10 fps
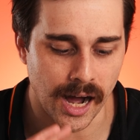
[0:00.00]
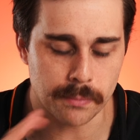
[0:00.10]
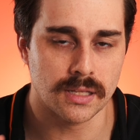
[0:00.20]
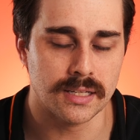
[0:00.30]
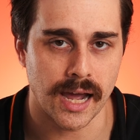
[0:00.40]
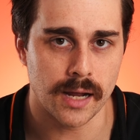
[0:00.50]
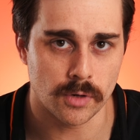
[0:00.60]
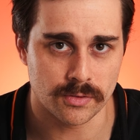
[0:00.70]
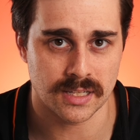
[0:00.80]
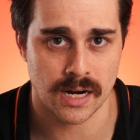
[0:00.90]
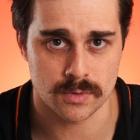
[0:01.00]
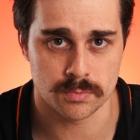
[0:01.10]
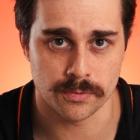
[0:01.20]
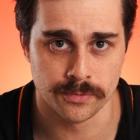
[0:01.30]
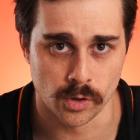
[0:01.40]
up the game of the camera's
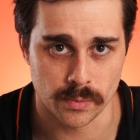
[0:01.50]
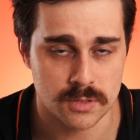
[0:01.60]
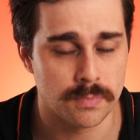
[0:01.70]
performance.